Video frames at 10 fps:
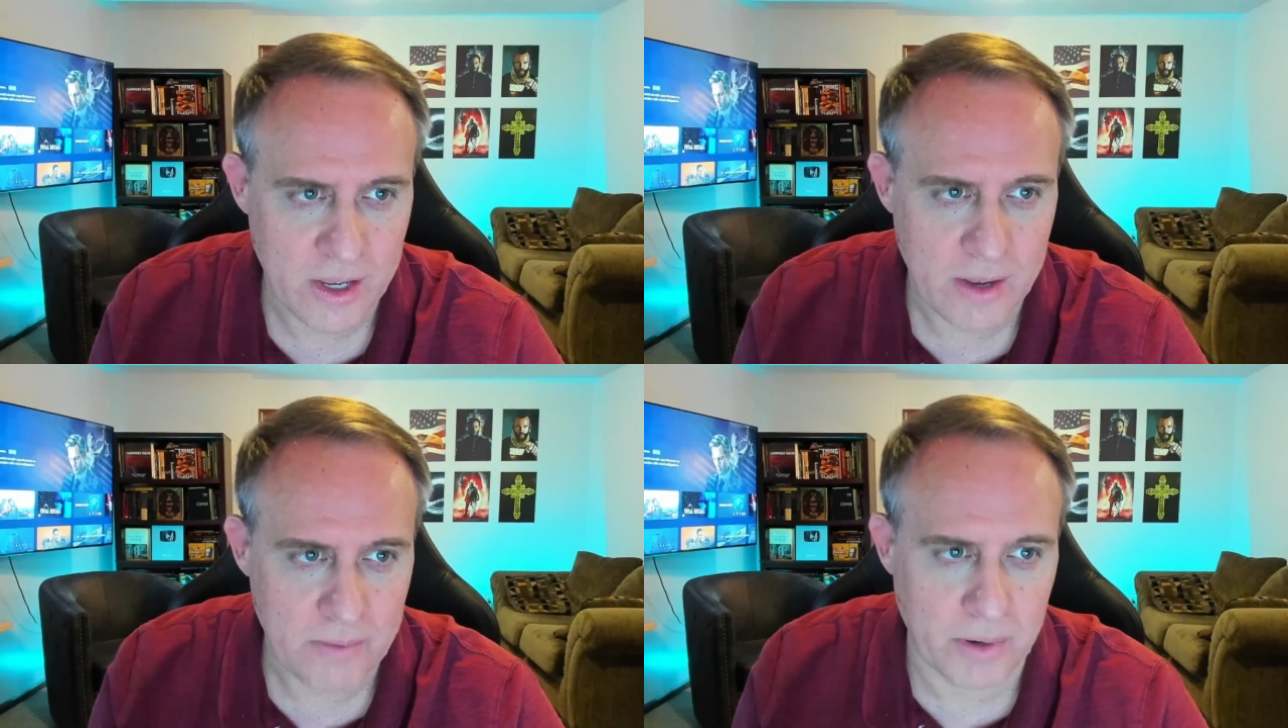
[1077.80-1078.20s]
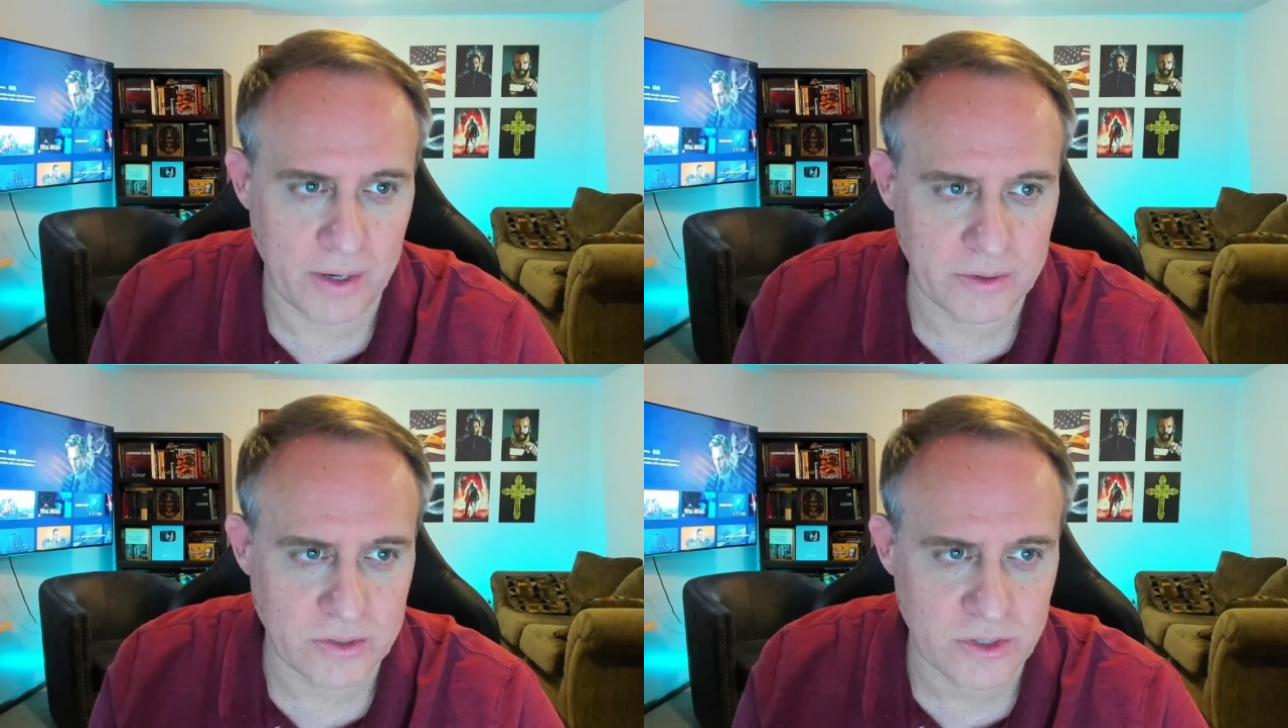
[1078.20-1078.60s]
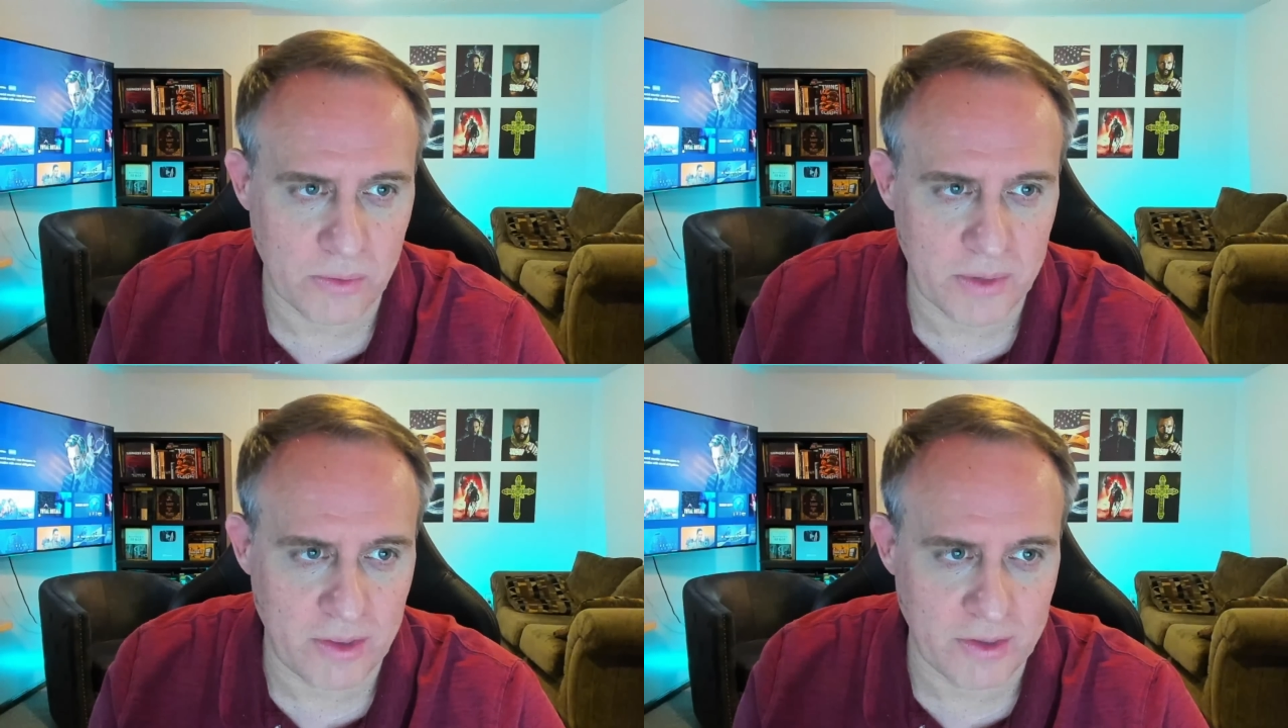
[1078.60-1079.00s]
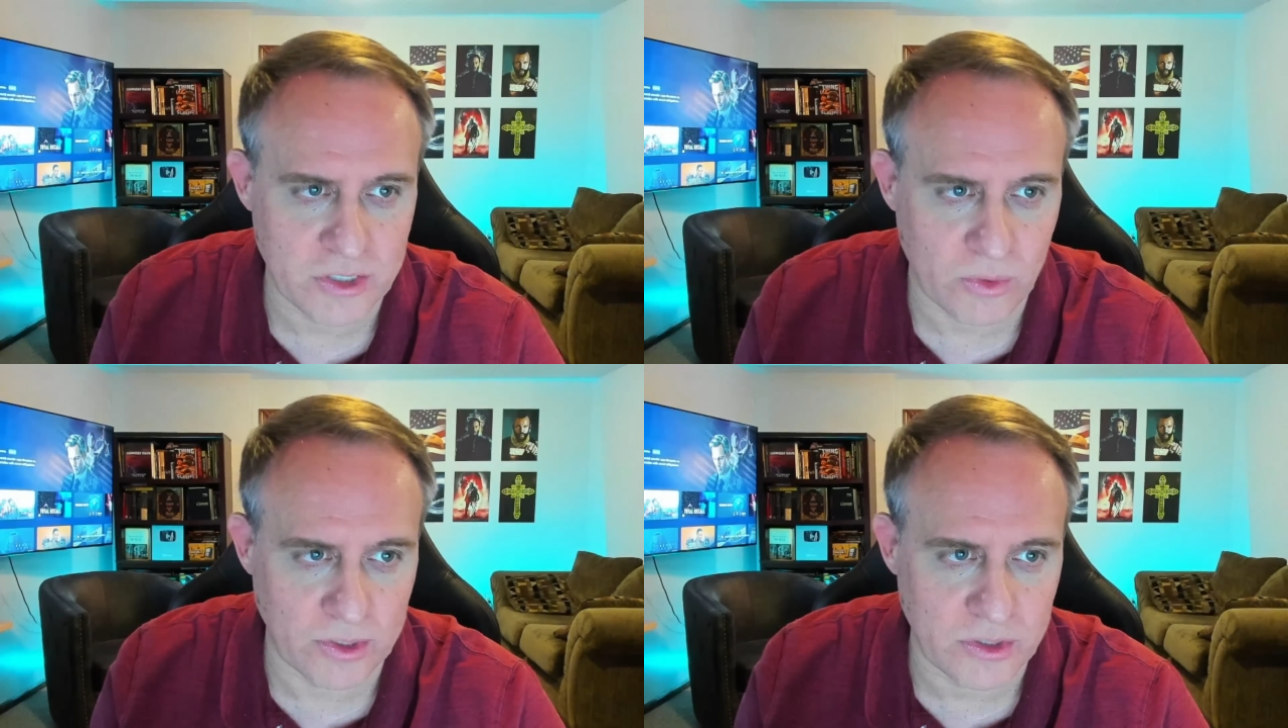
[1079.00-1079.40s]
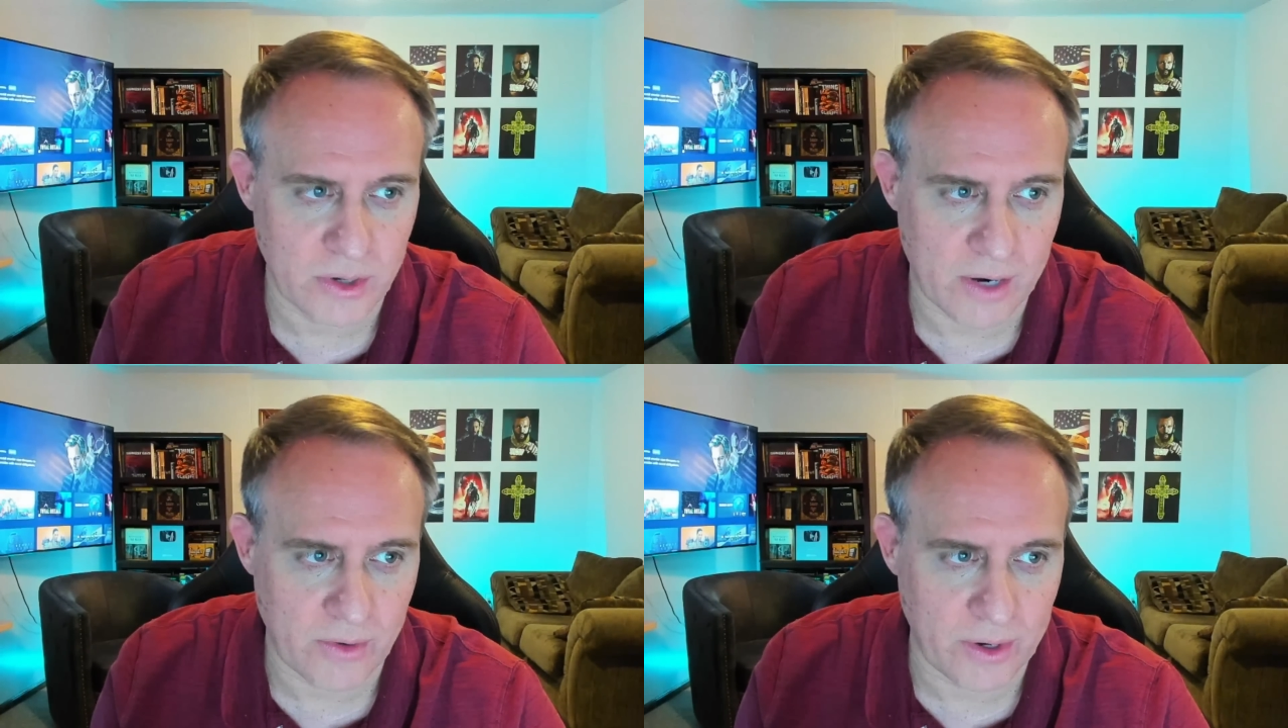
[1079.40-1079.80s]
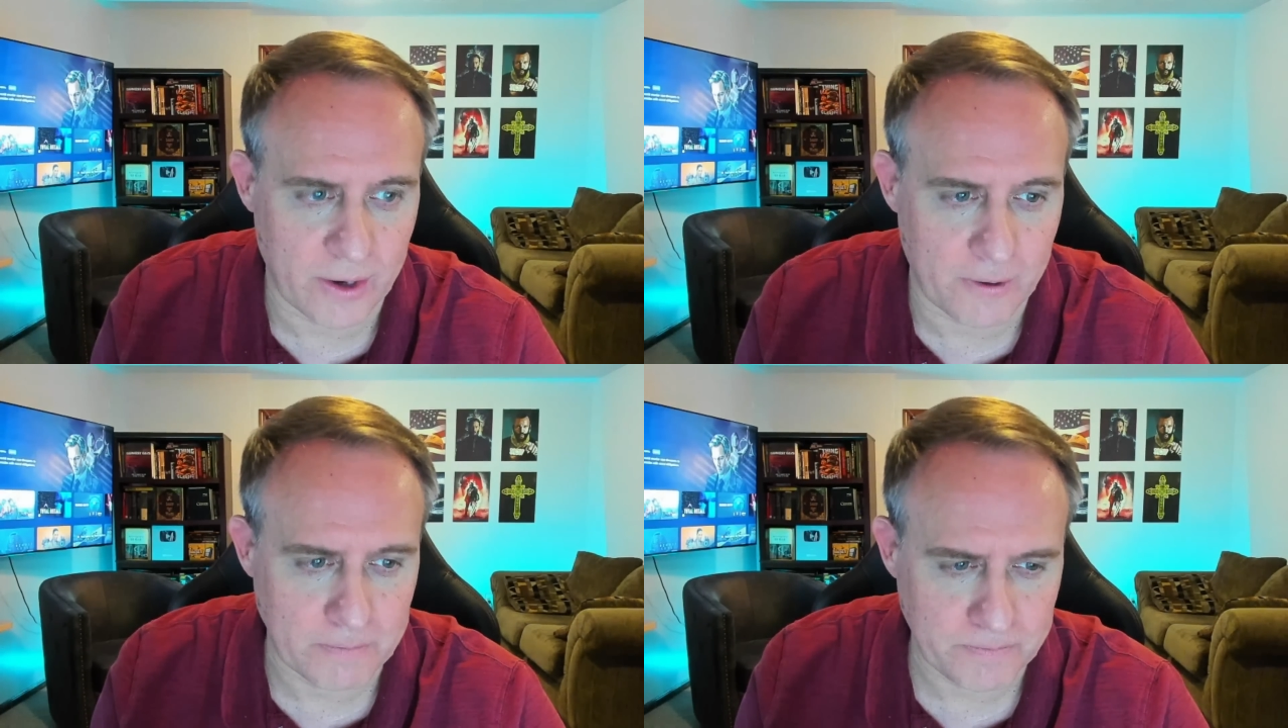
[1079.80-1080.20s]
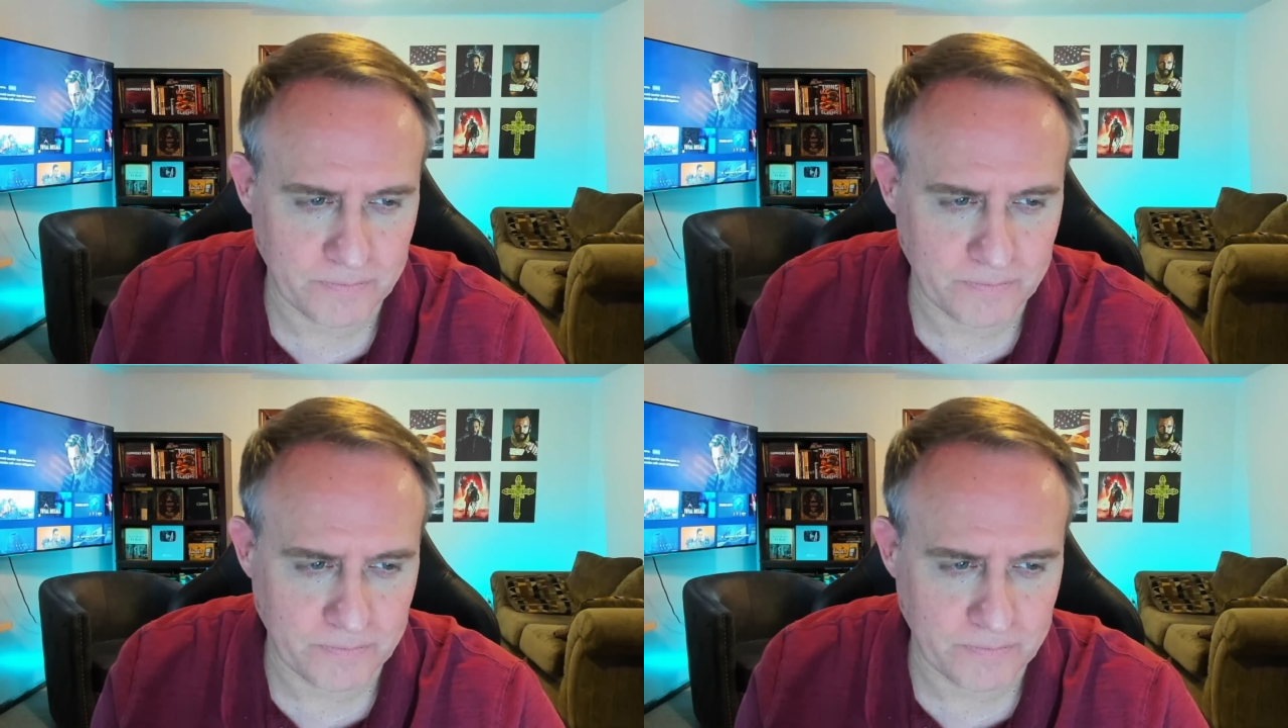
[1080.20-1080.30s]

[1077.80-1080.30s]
But so many of these stories going on right now.